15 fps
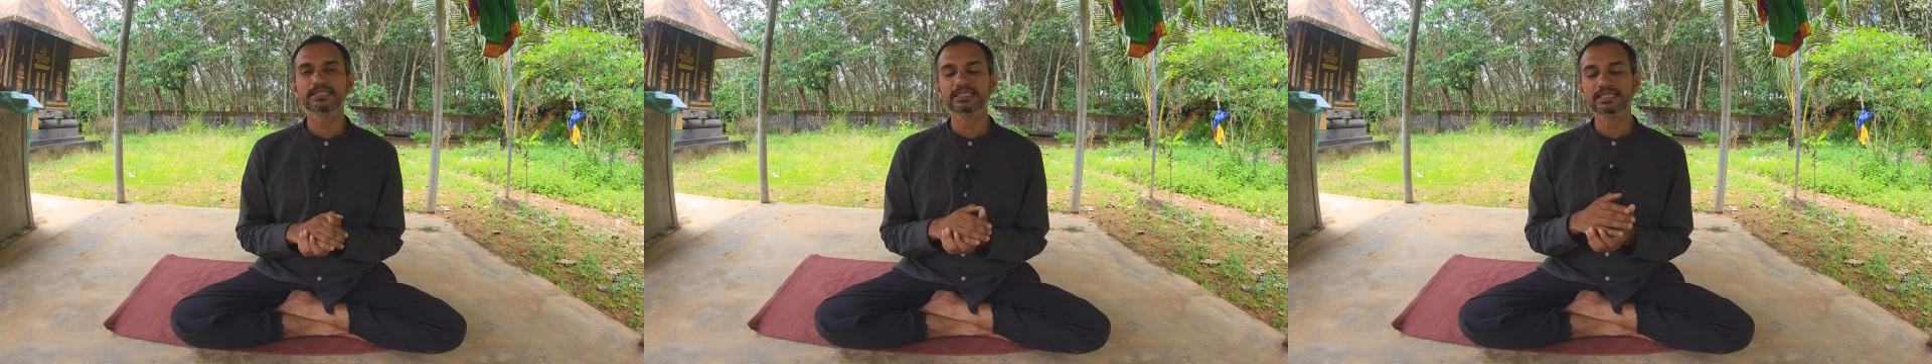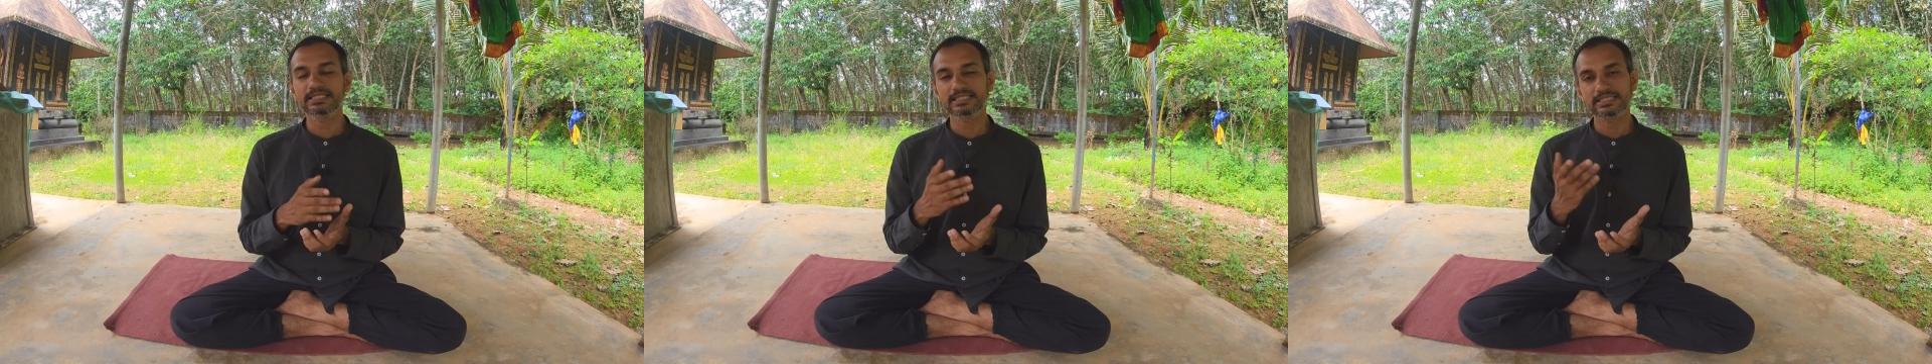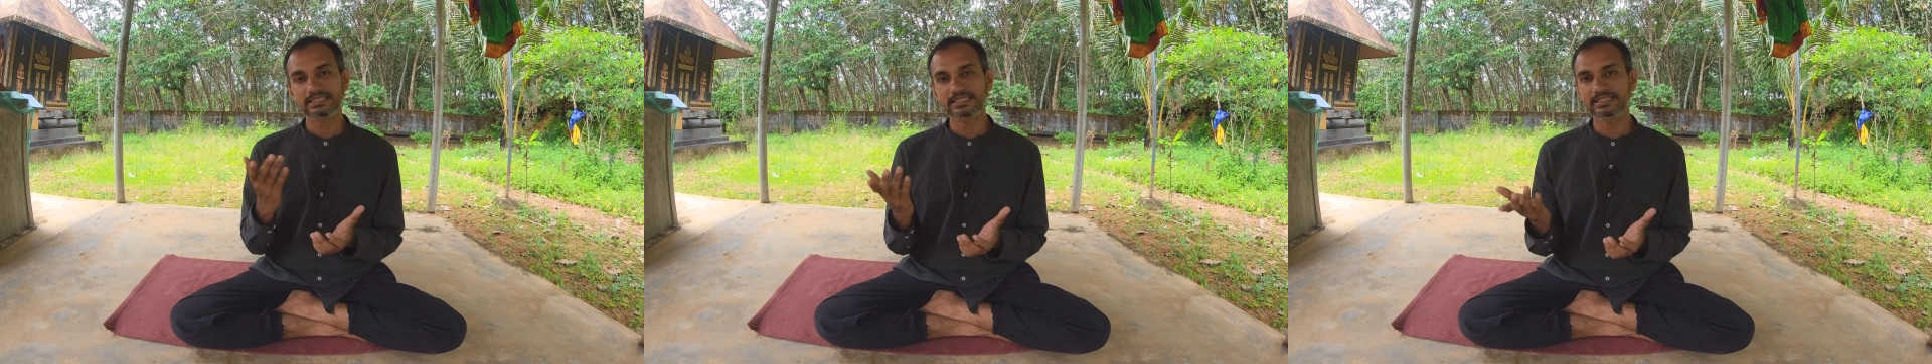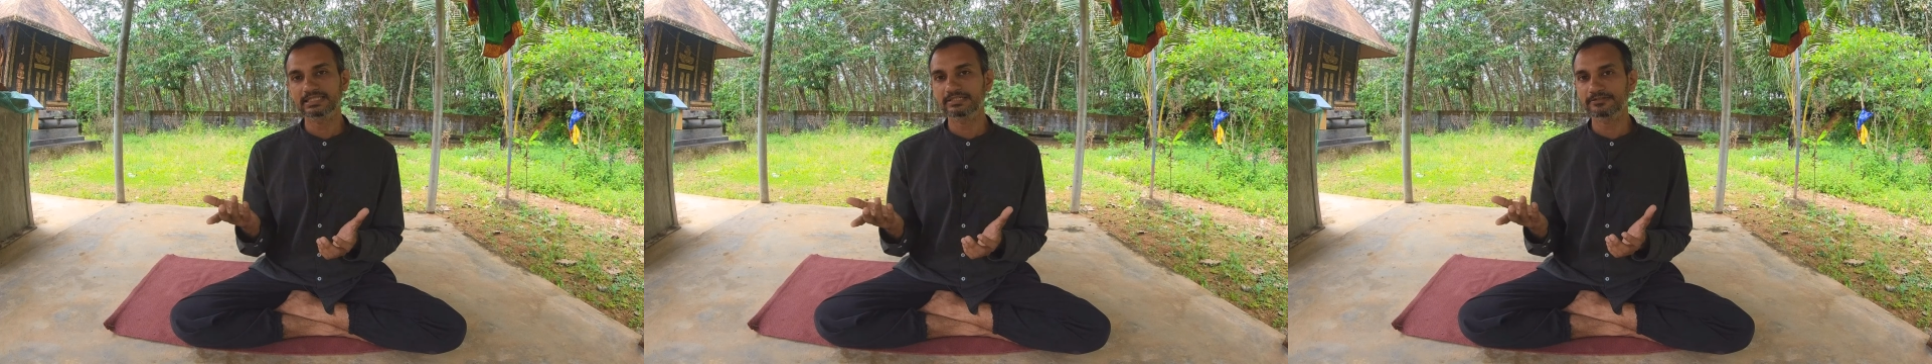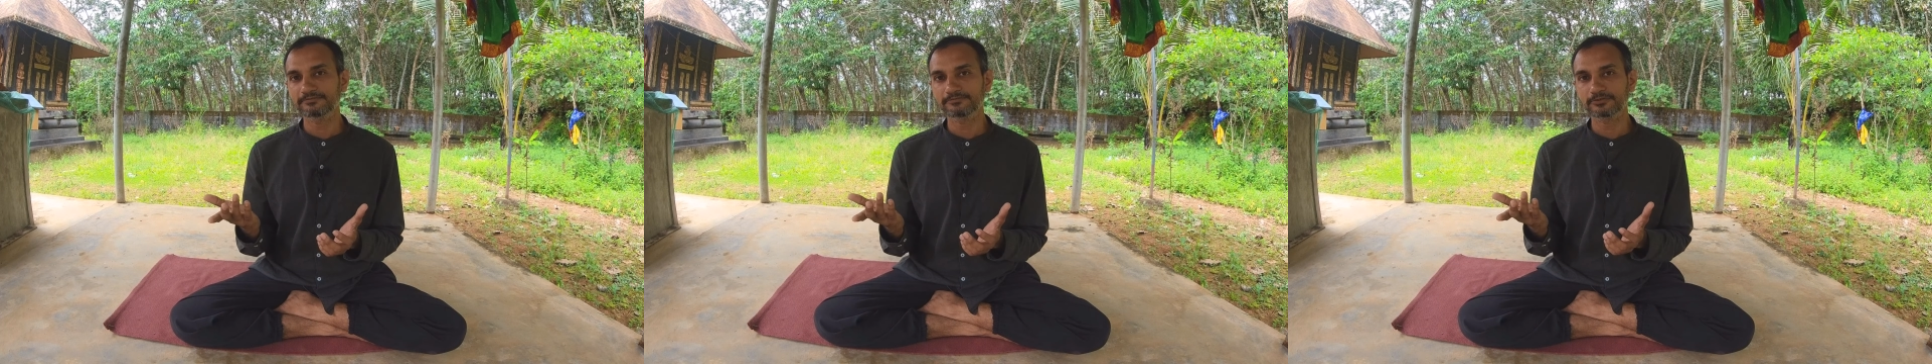There are
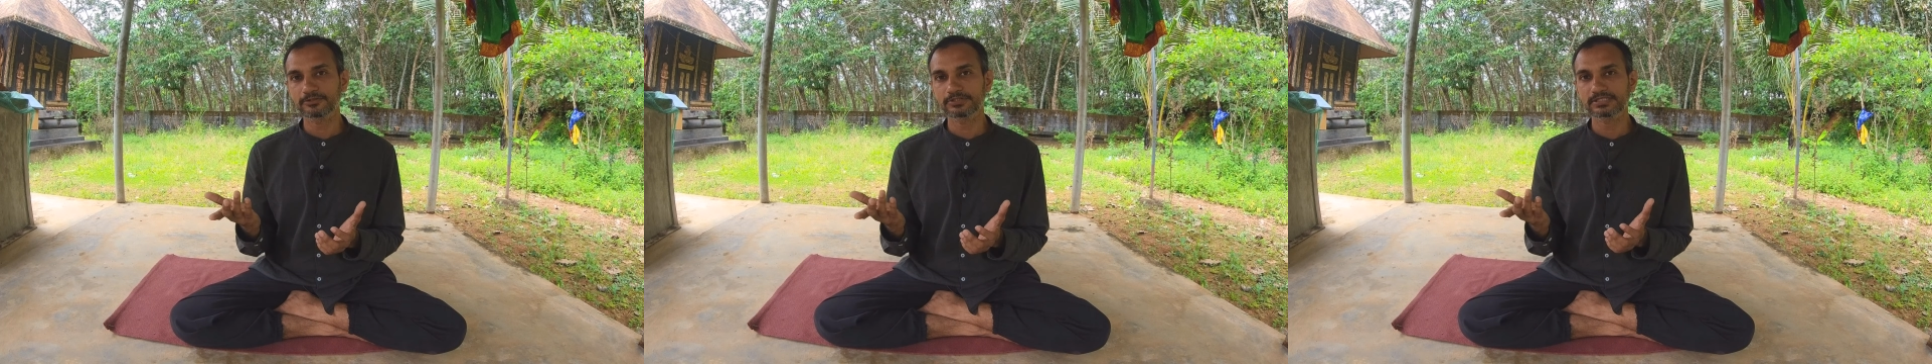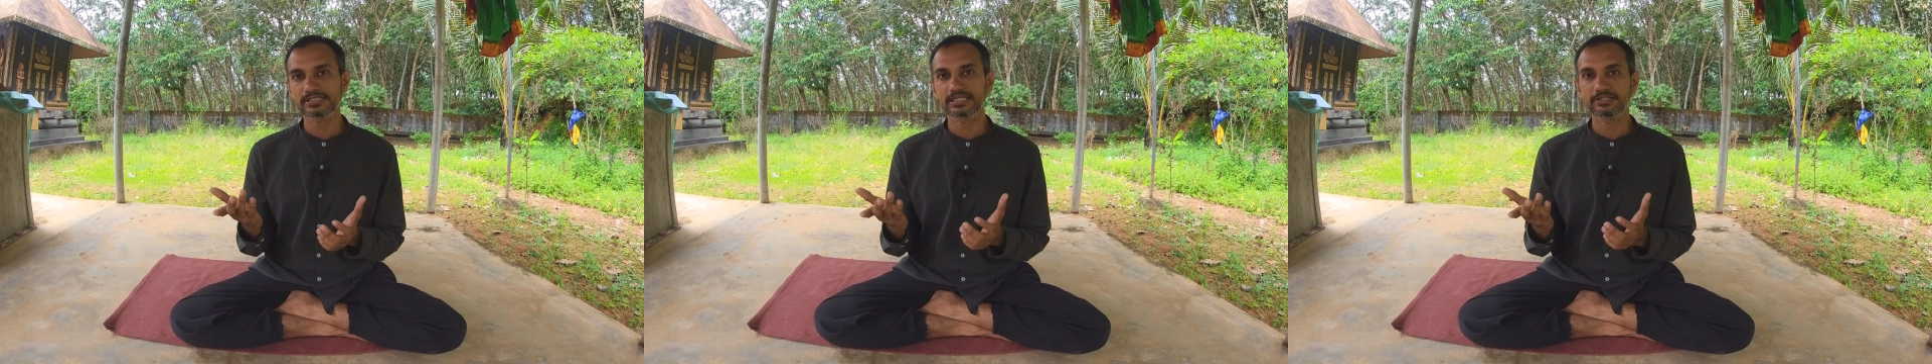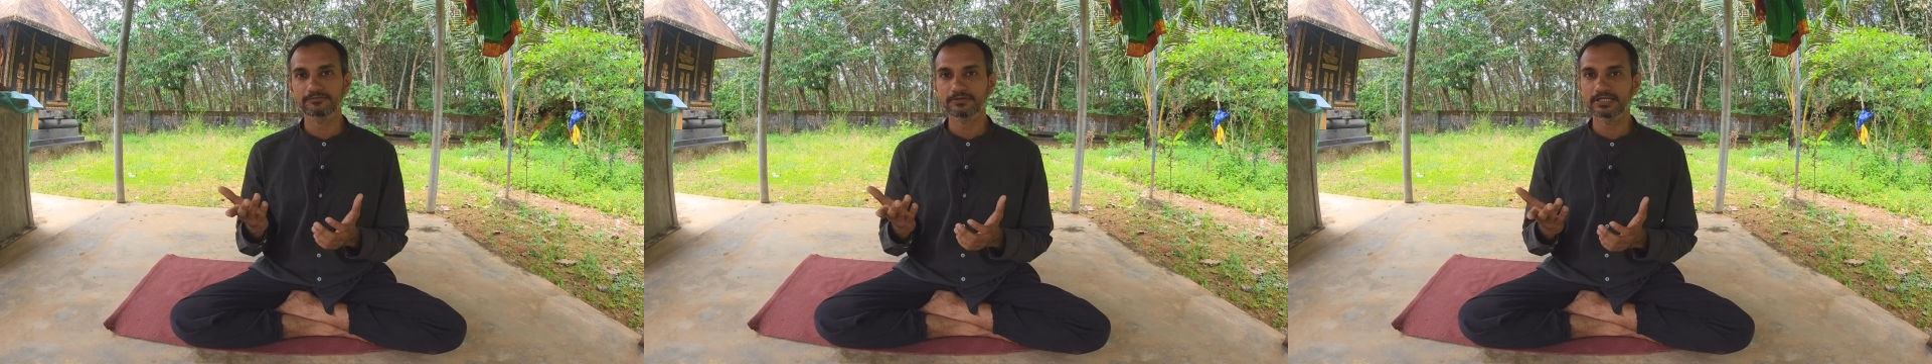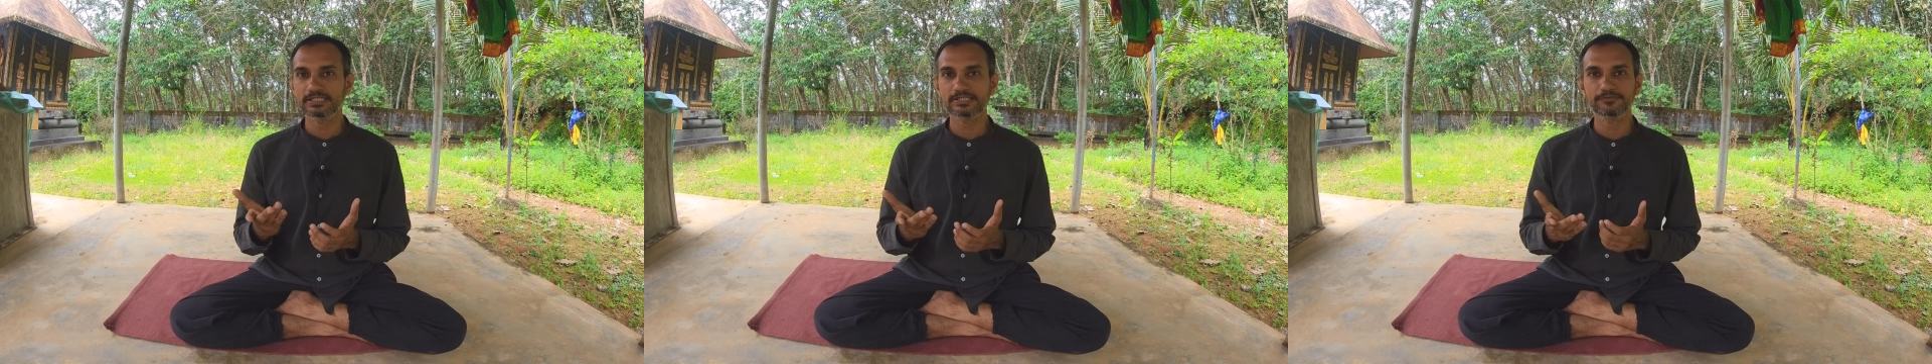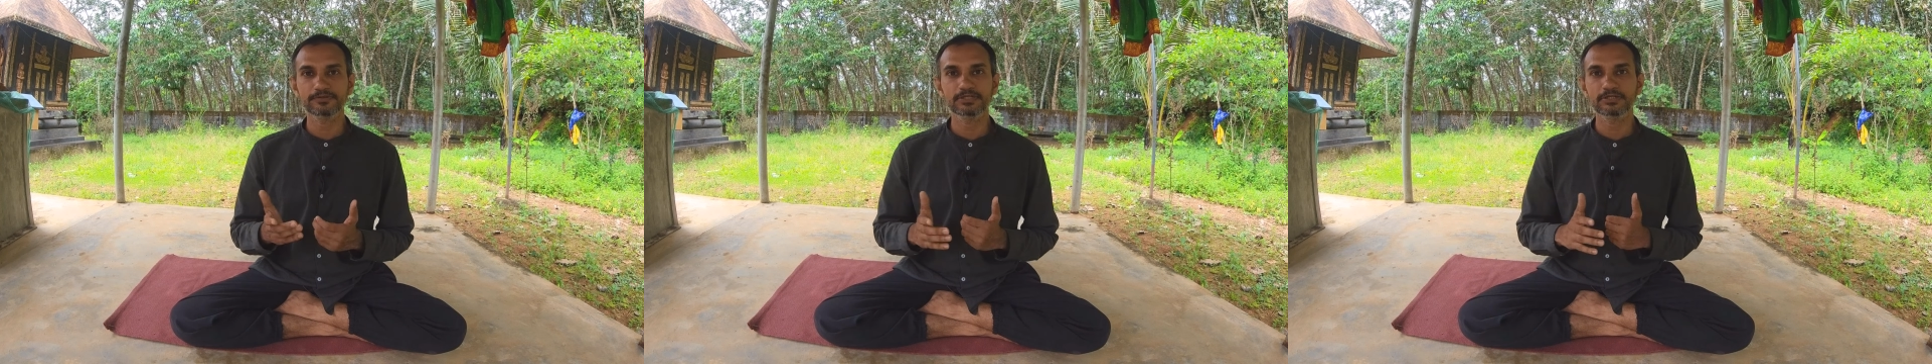again, of course,
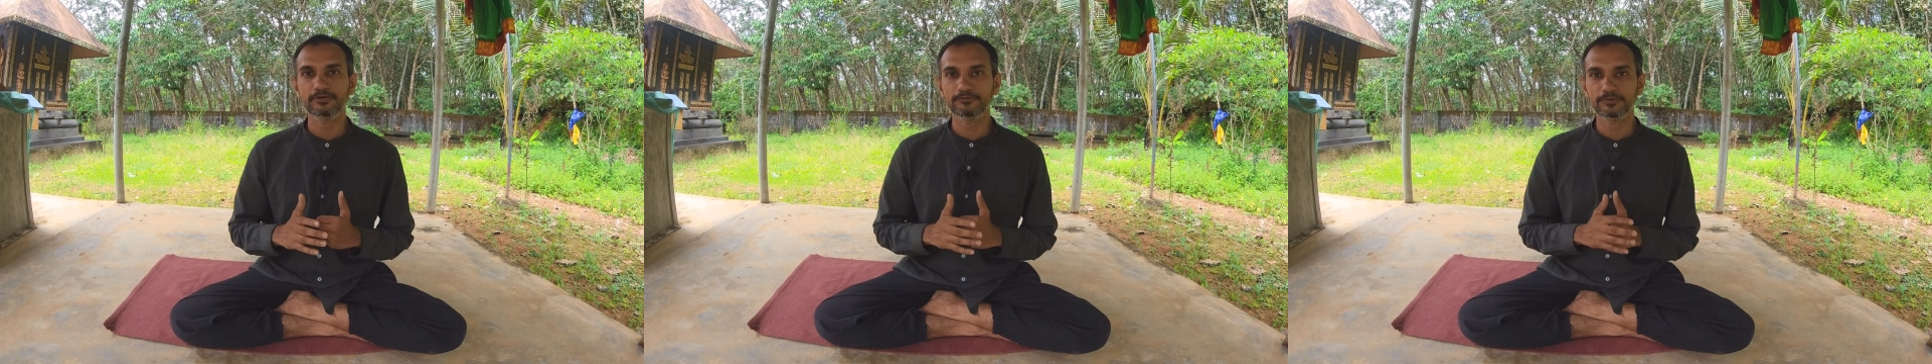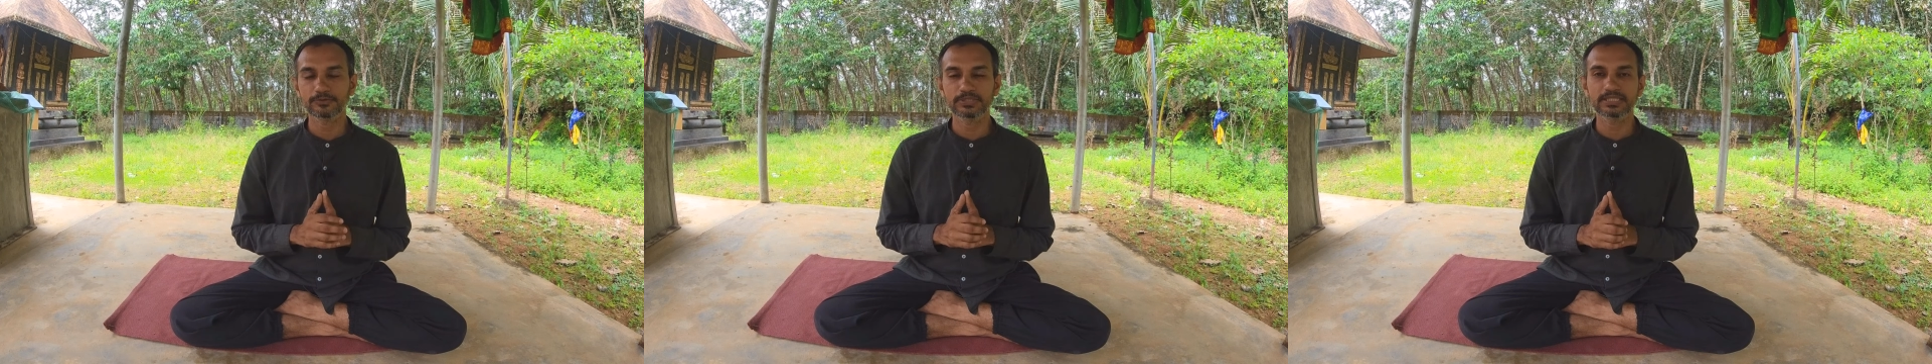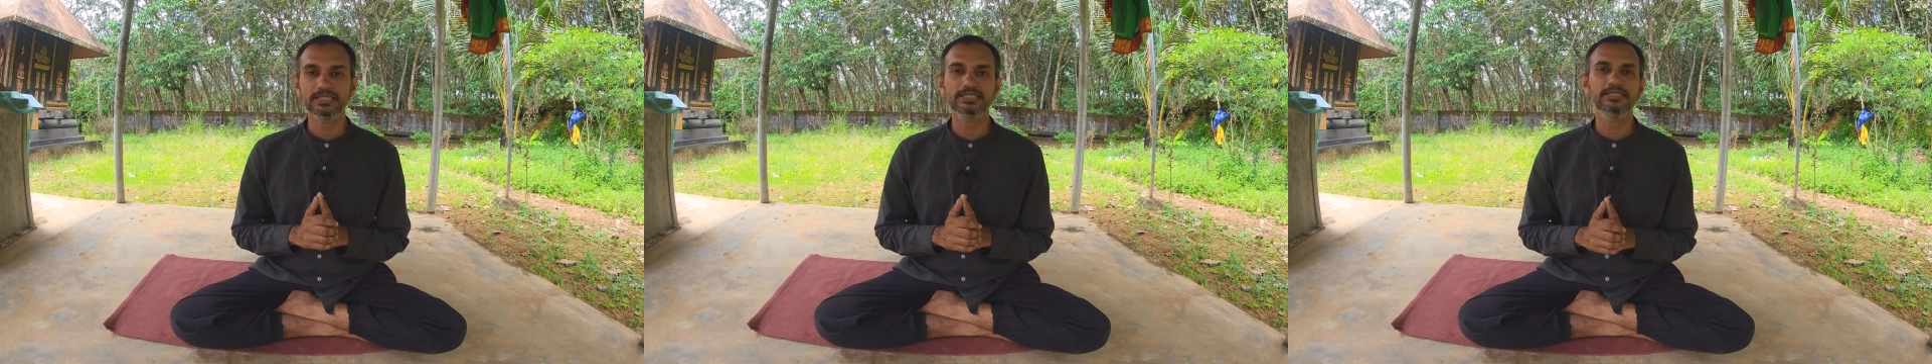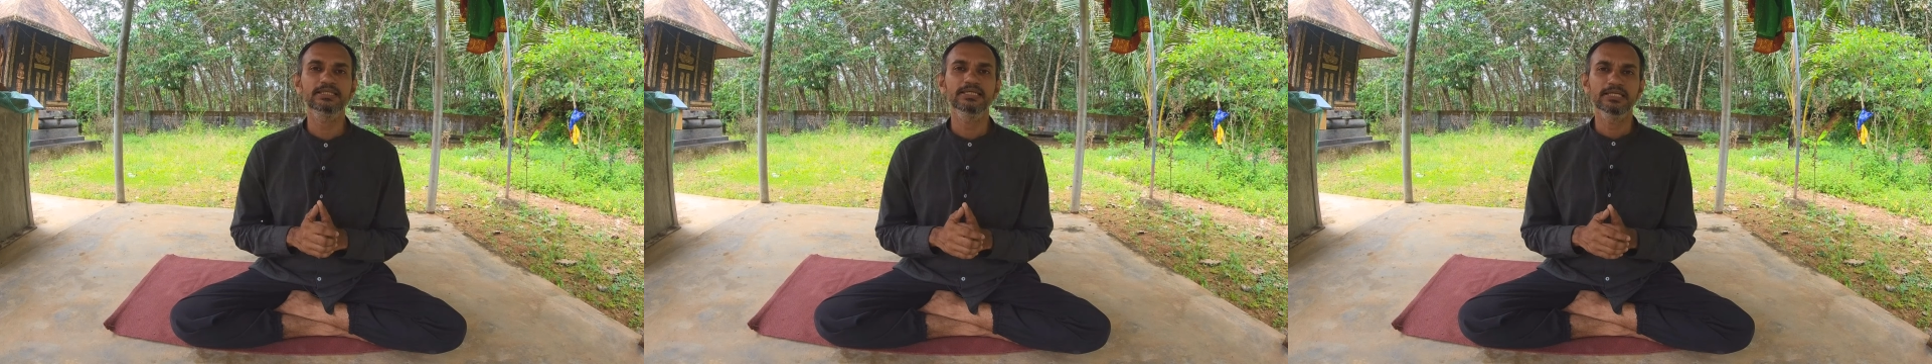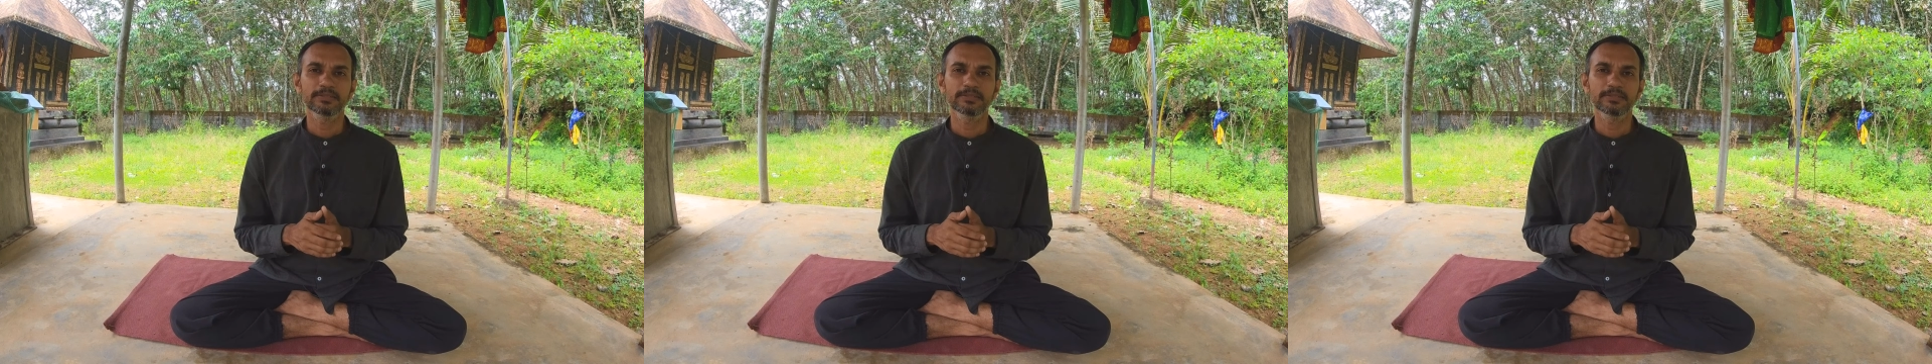advanced way of doing it.